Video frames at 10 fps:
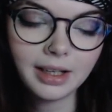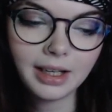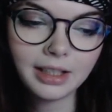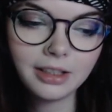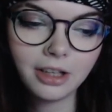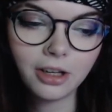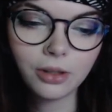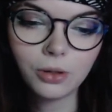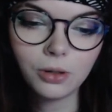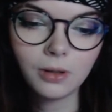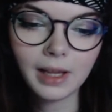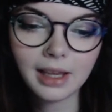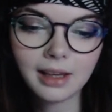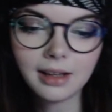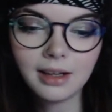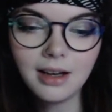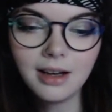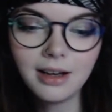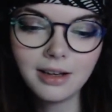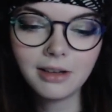None of the whole like,
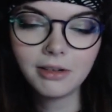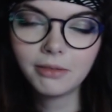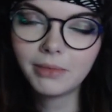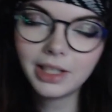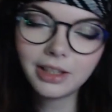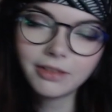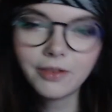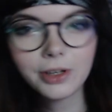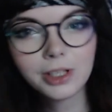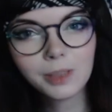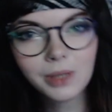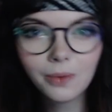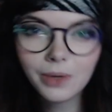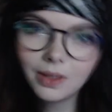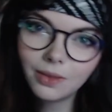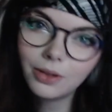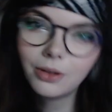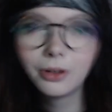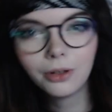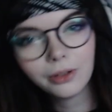oh, may the force be with
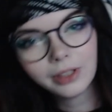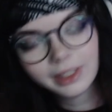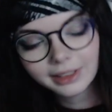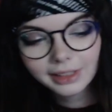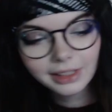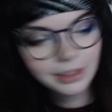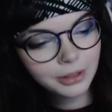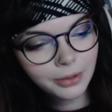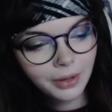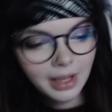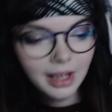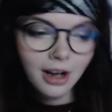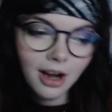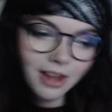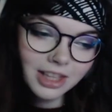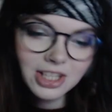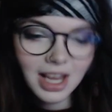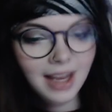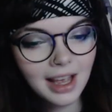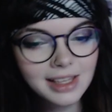you, and you know, oh, the
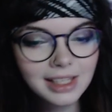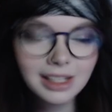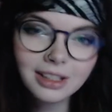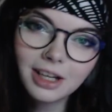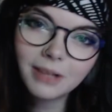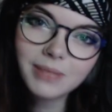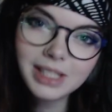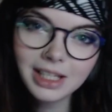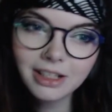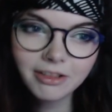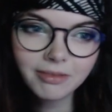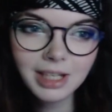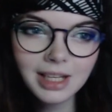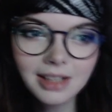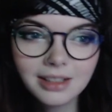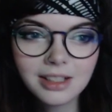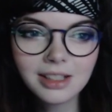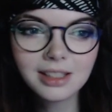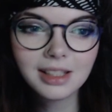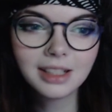Jedi's gonna come save me. It's
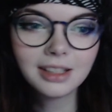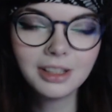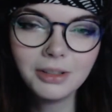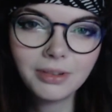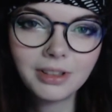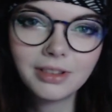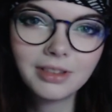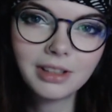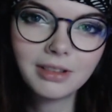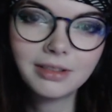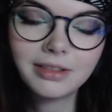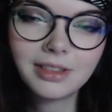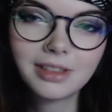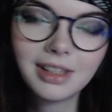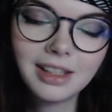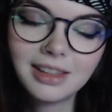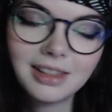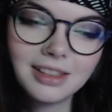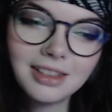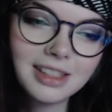just like, no,
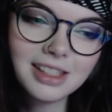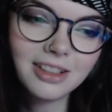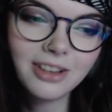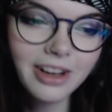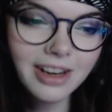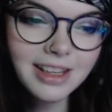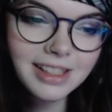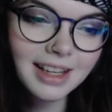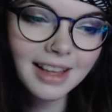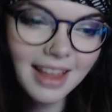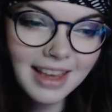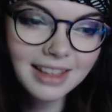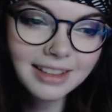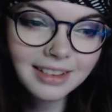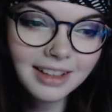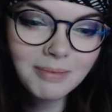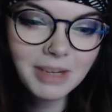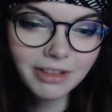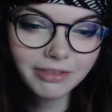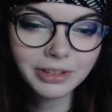that's not how it is, and I like it. I'm
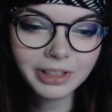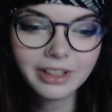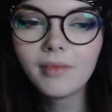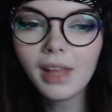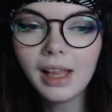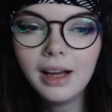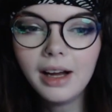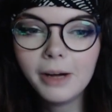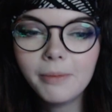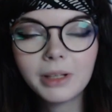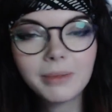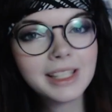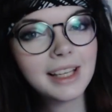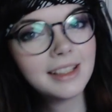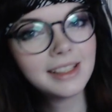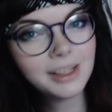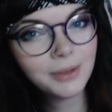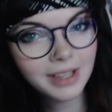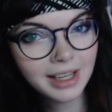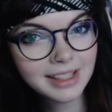here for it. But I'm excited to see
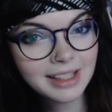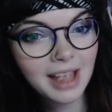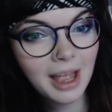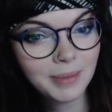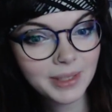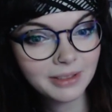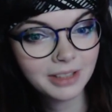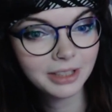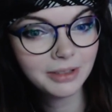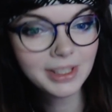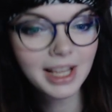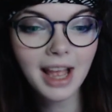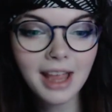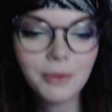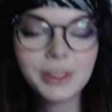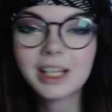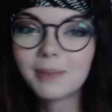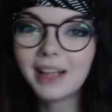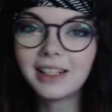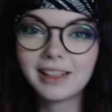where next episode goes. I was
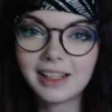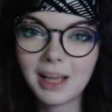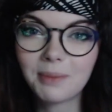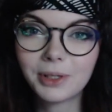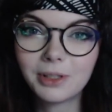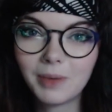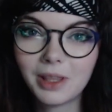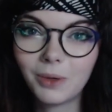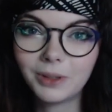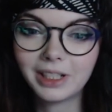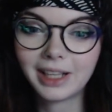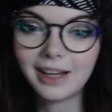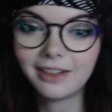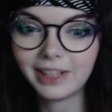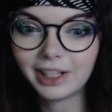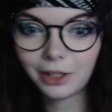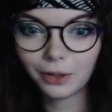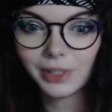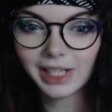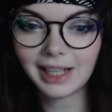expecting this episode to be the one that kind of like
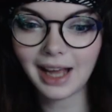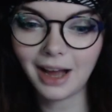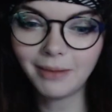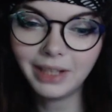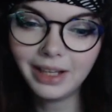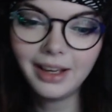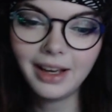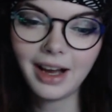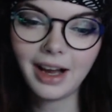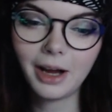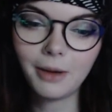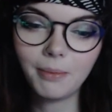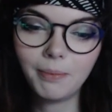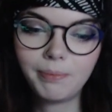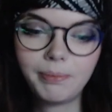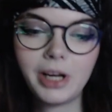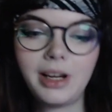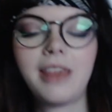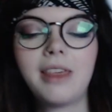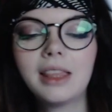goes in ham, but
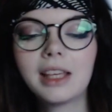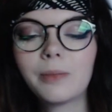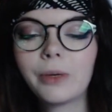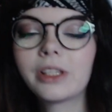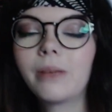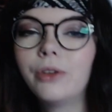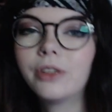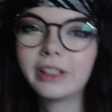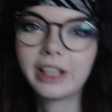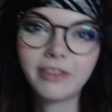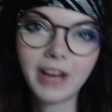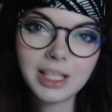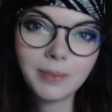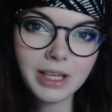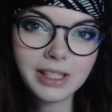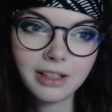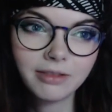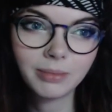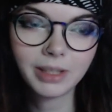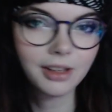I think that's because I'm used to like fast
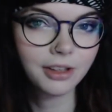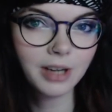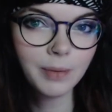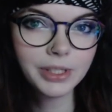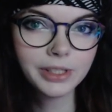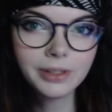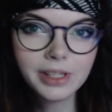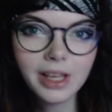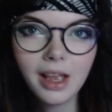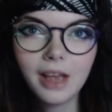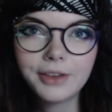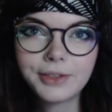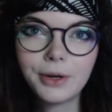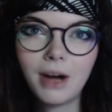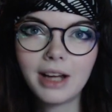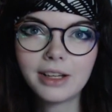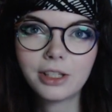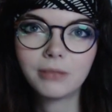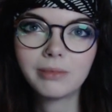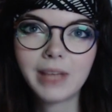pacing from like the other episodes. So I'd
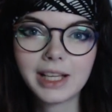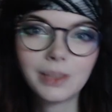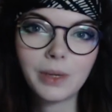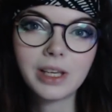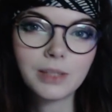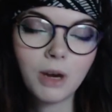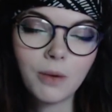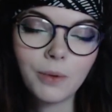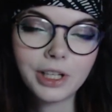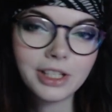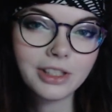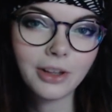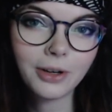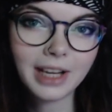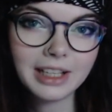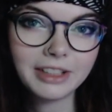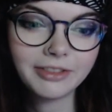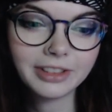assume next week is where we're gonna start kind of,